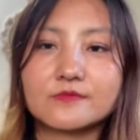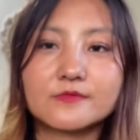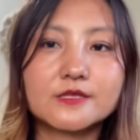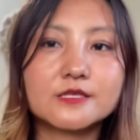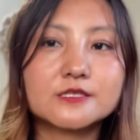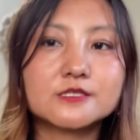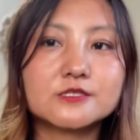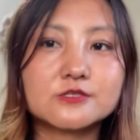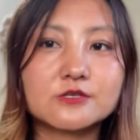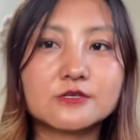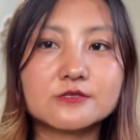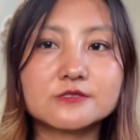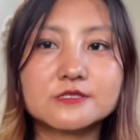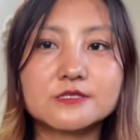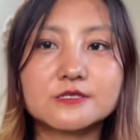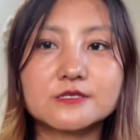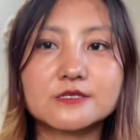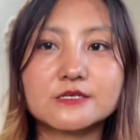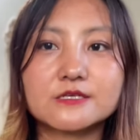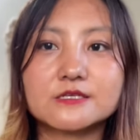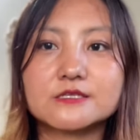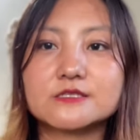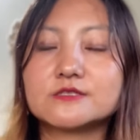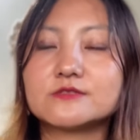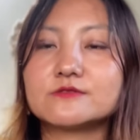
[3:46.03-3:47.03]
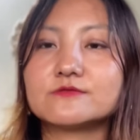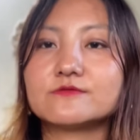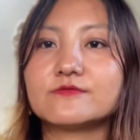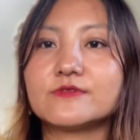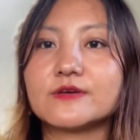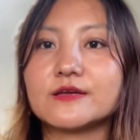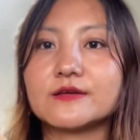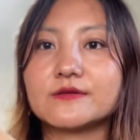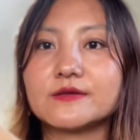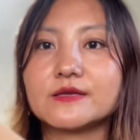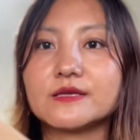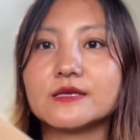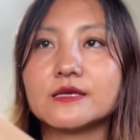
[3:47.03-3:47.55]
This trouser is
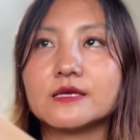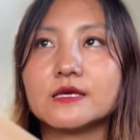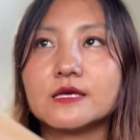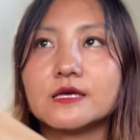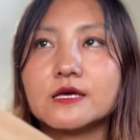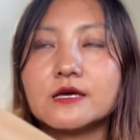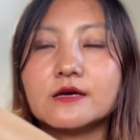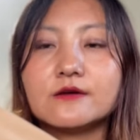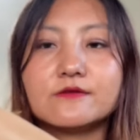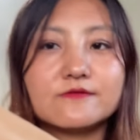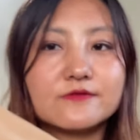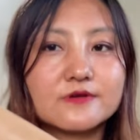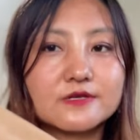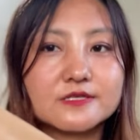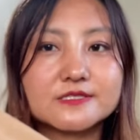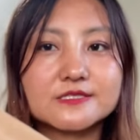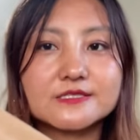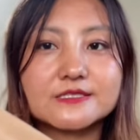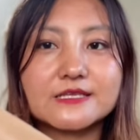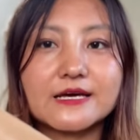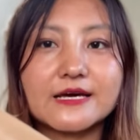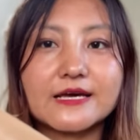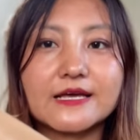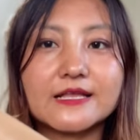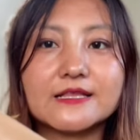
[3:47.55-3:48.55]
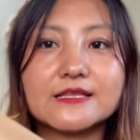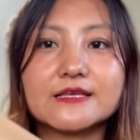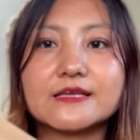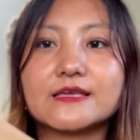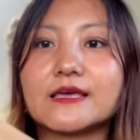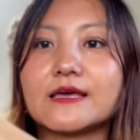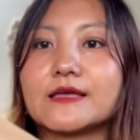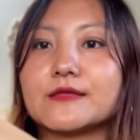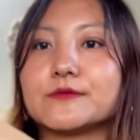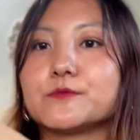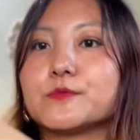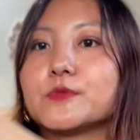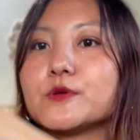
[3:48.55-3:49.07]
very versatile,
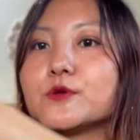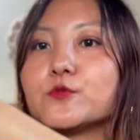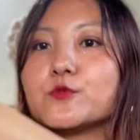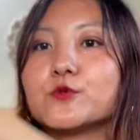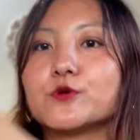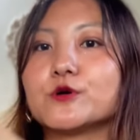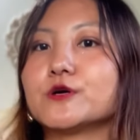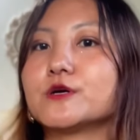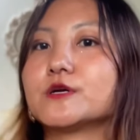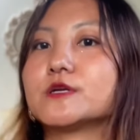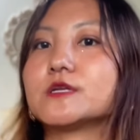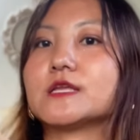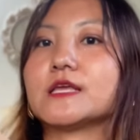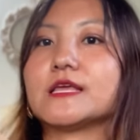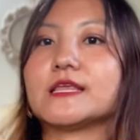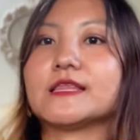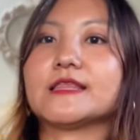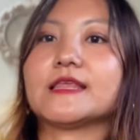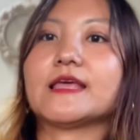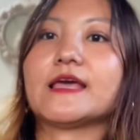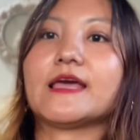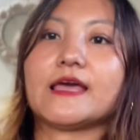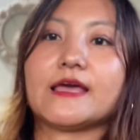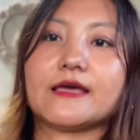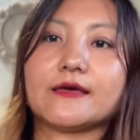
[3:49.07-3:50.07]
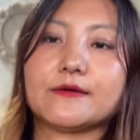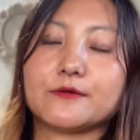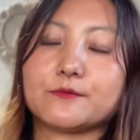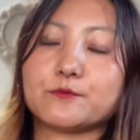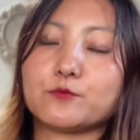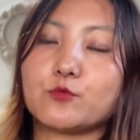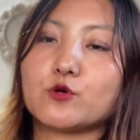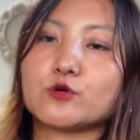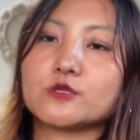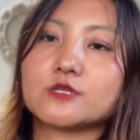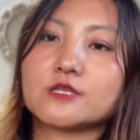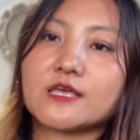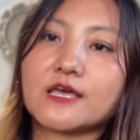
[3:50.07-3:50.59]
can be worn in
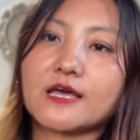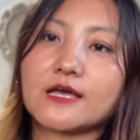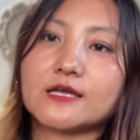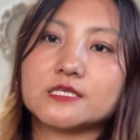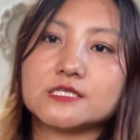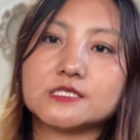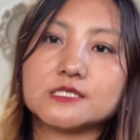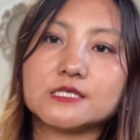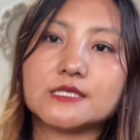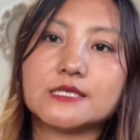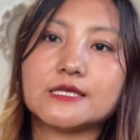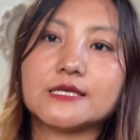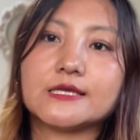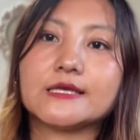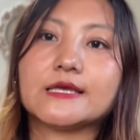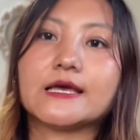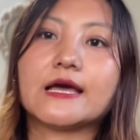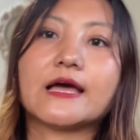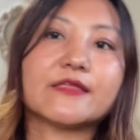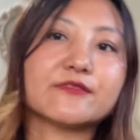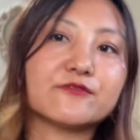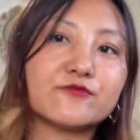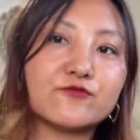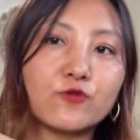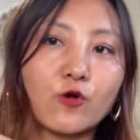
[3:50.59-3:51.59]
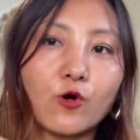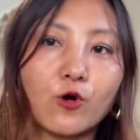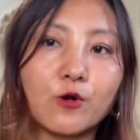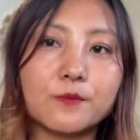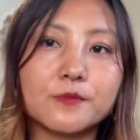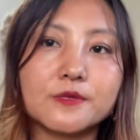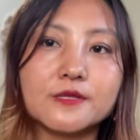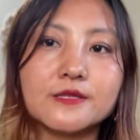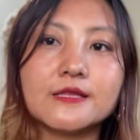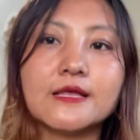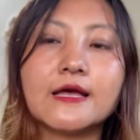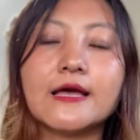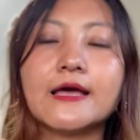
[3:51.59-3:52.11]
both casually and
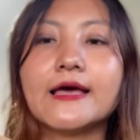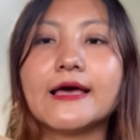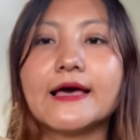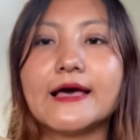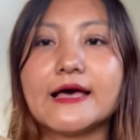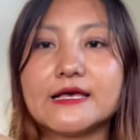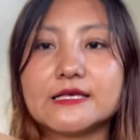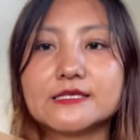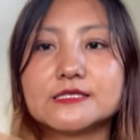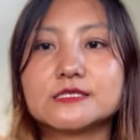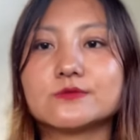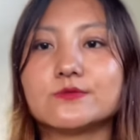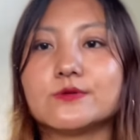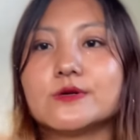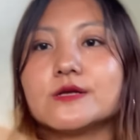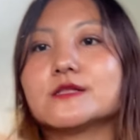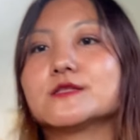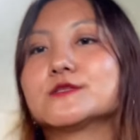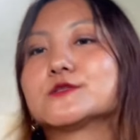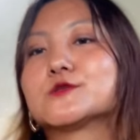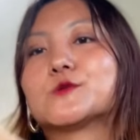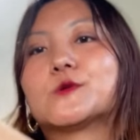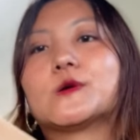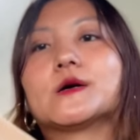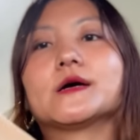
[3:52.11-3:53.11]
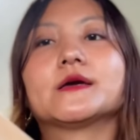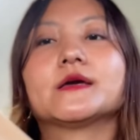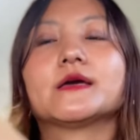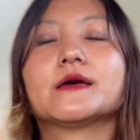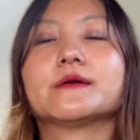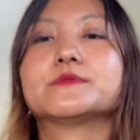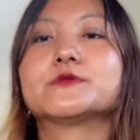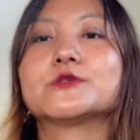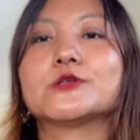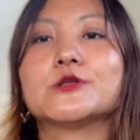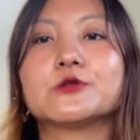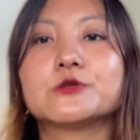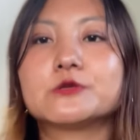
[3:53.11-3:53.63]
formal as well, so I
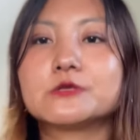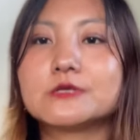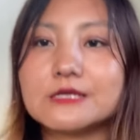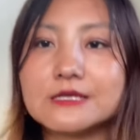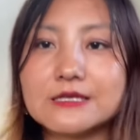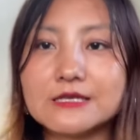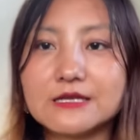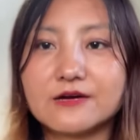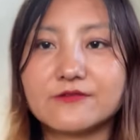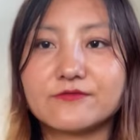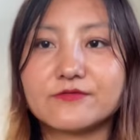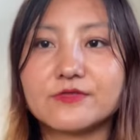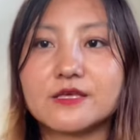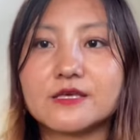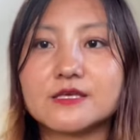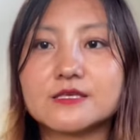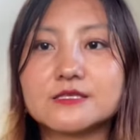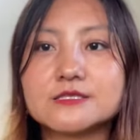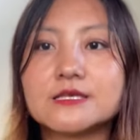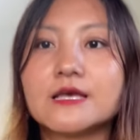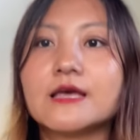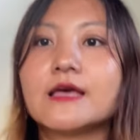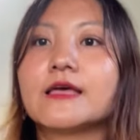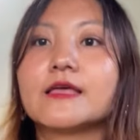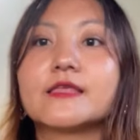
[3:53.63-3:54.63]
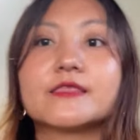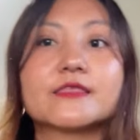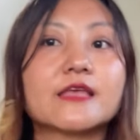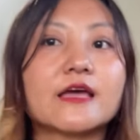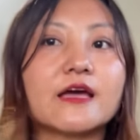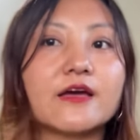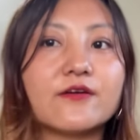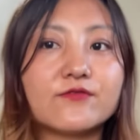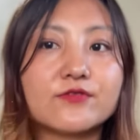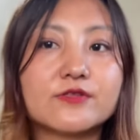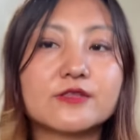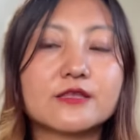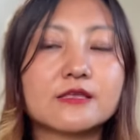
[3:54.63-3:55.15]
absolutely love this. They
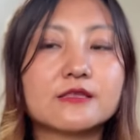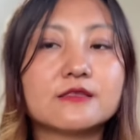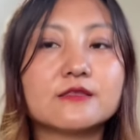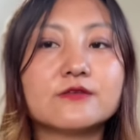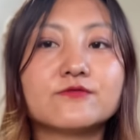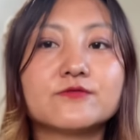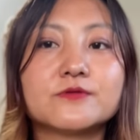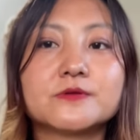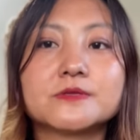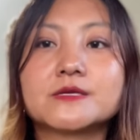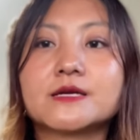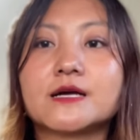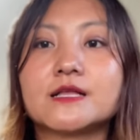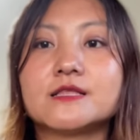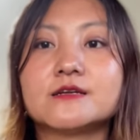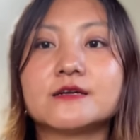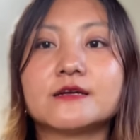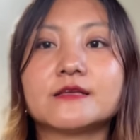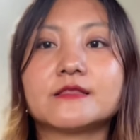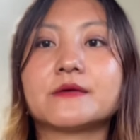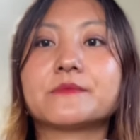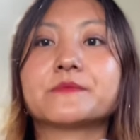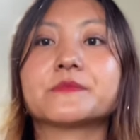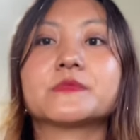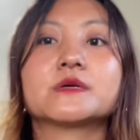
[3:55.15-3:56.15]
have it in different color and I'm